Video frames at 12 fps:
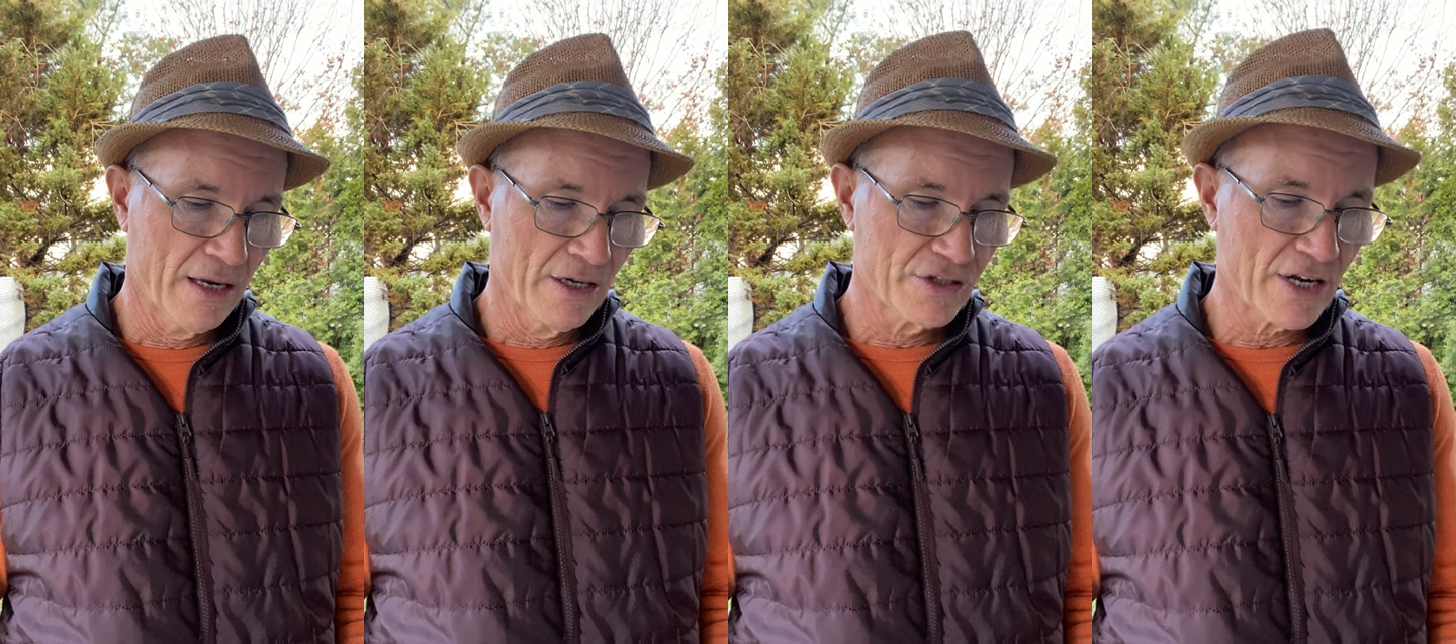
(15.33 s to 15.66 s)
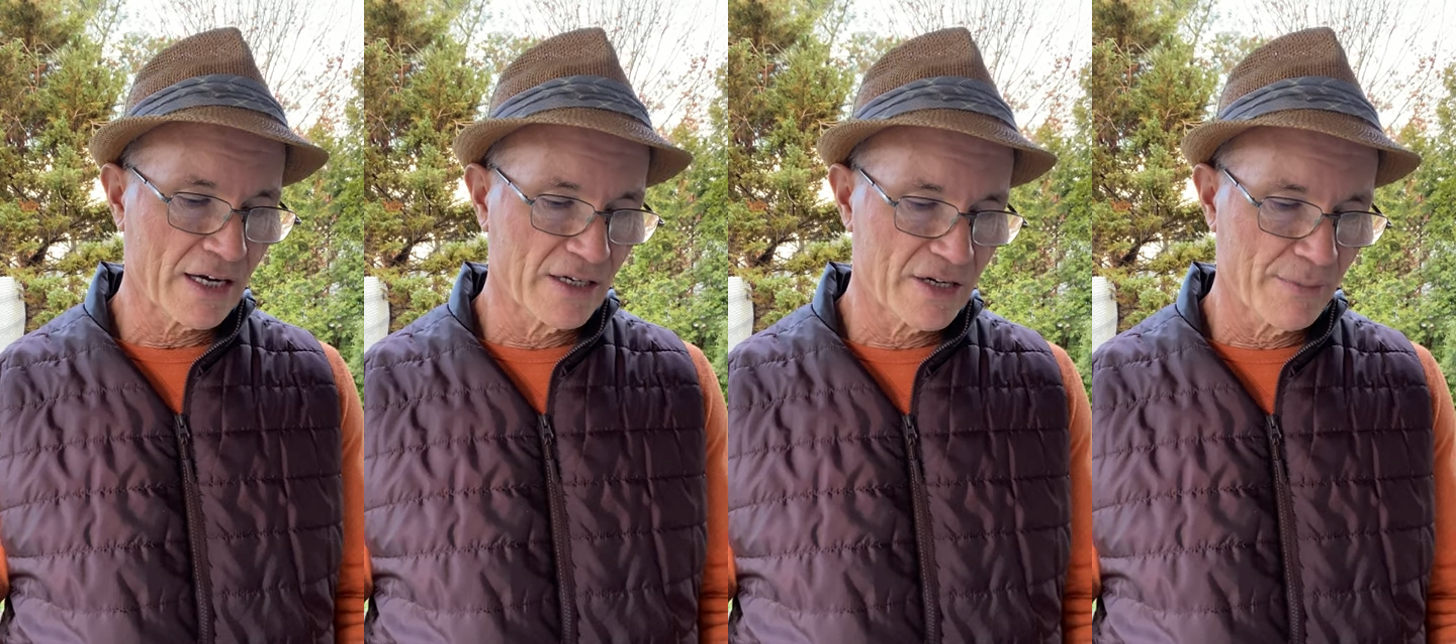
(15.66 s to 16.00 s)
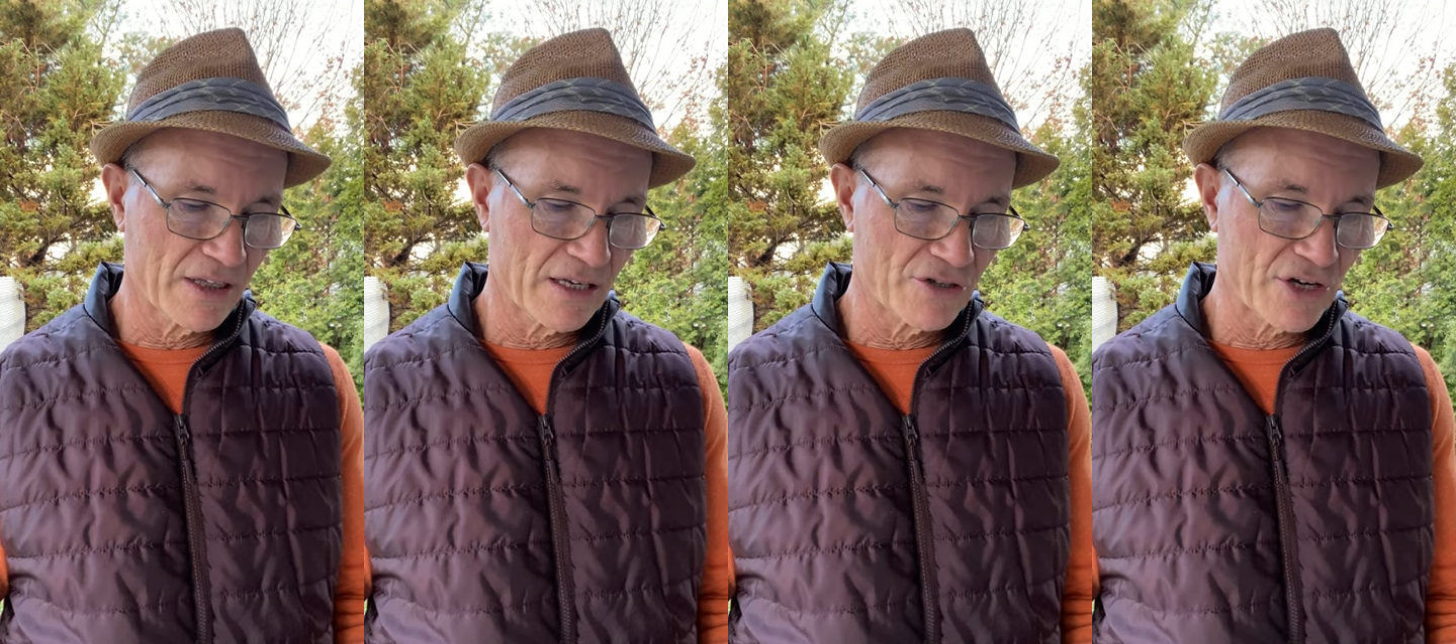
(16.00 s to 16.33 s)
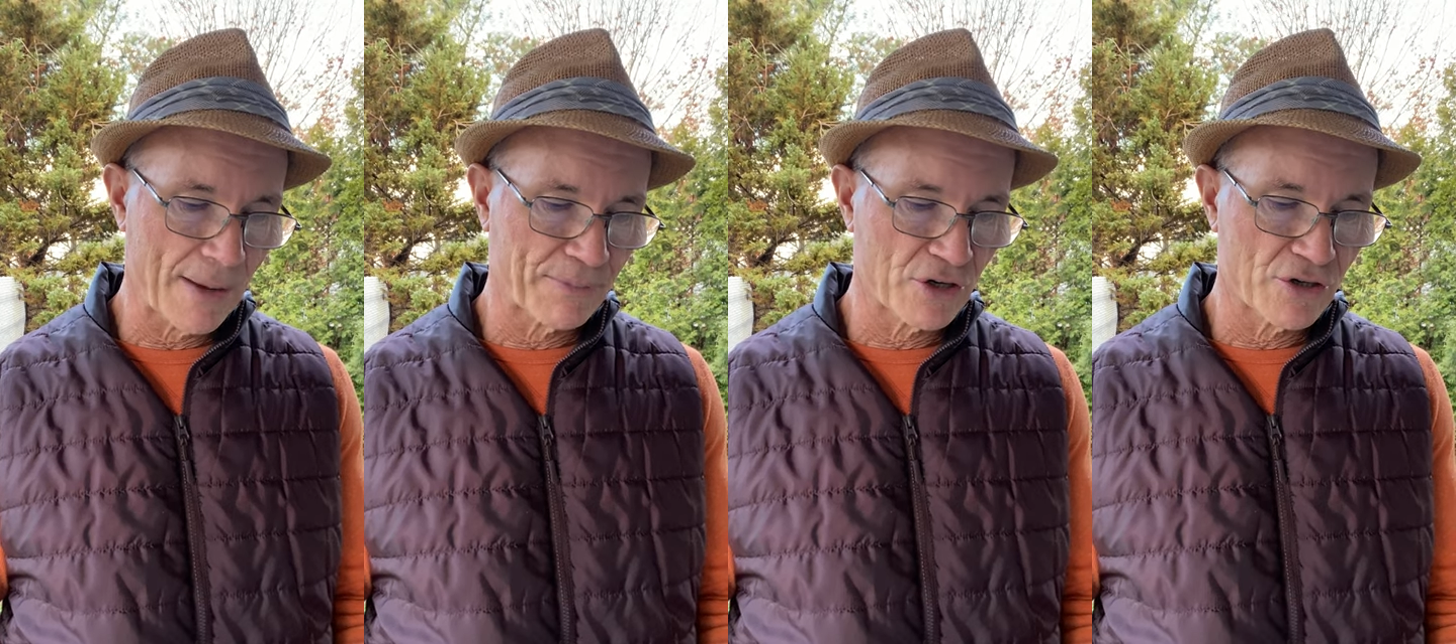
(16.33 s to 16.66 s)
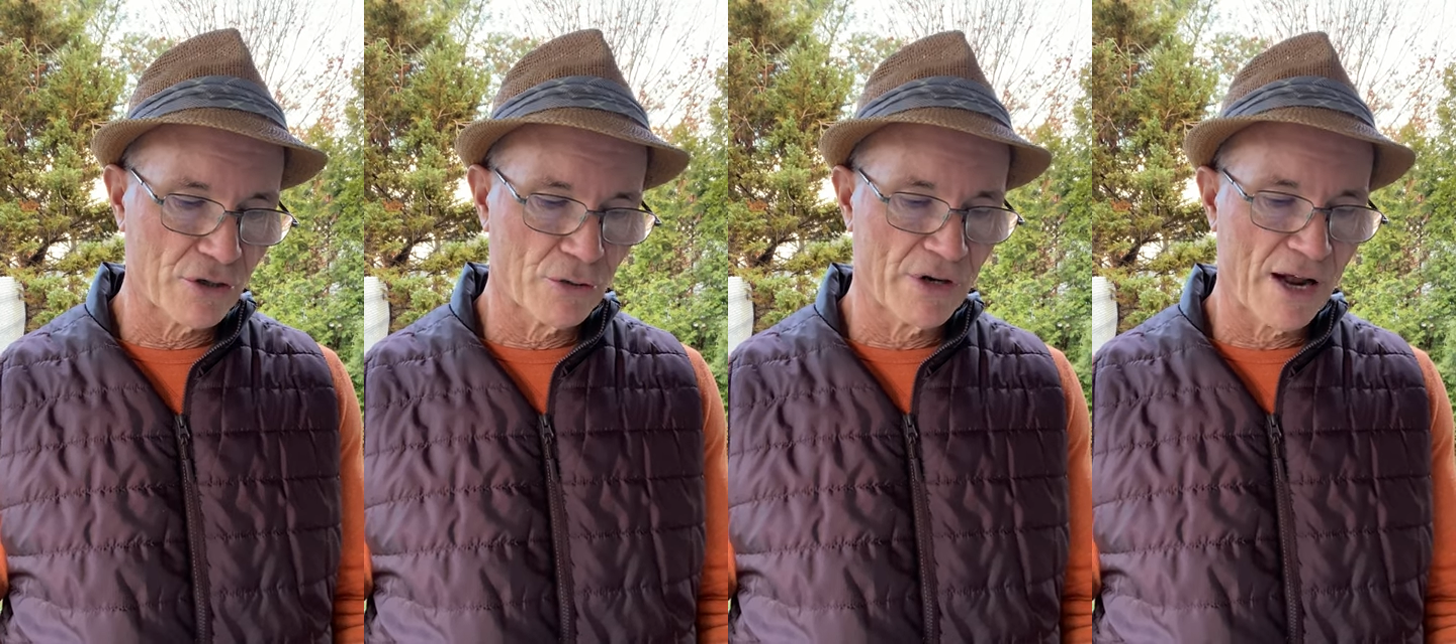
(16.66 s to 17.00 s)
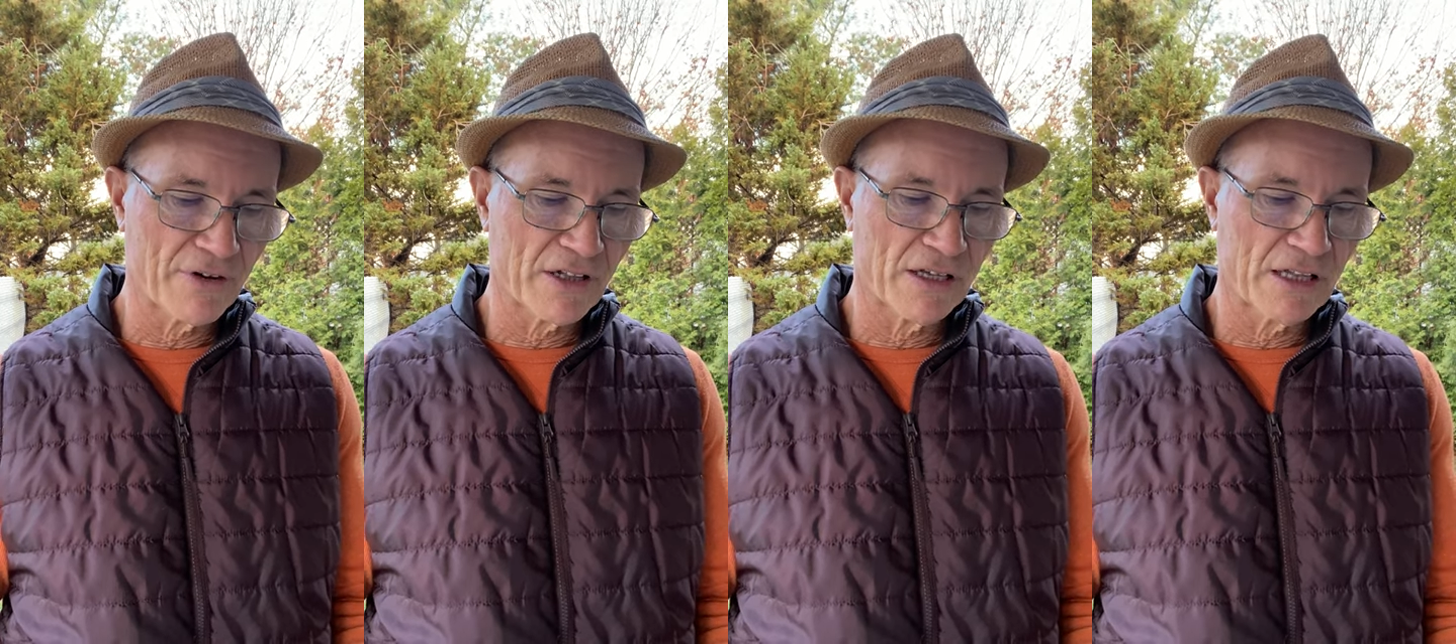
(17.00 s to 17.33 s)
Second Timothy chapter two,
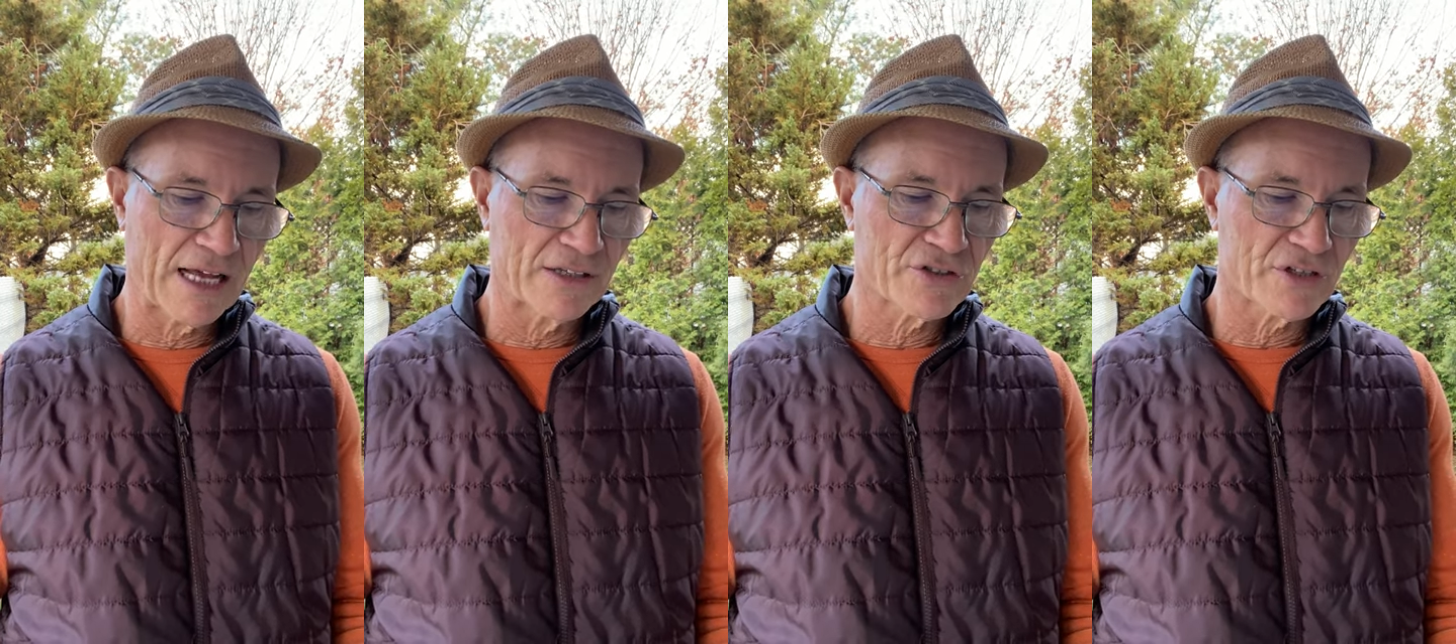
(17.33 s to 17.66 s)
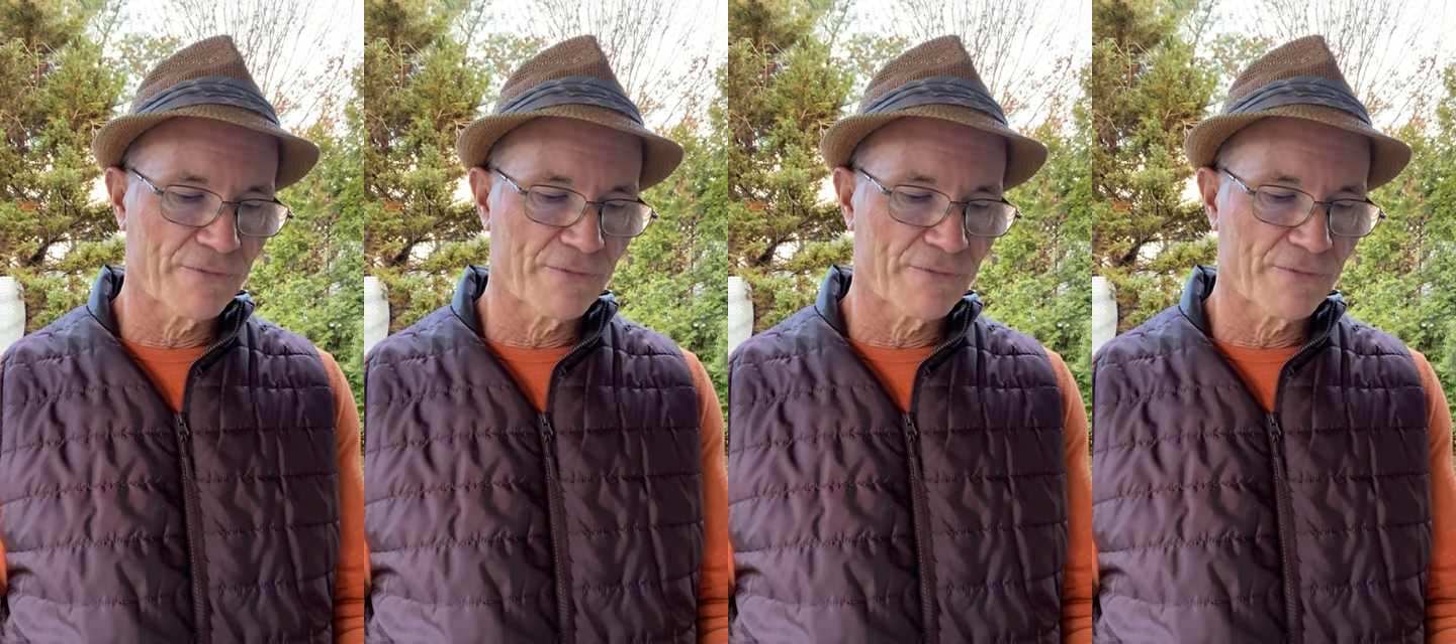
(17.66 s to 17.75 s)
nevertheless,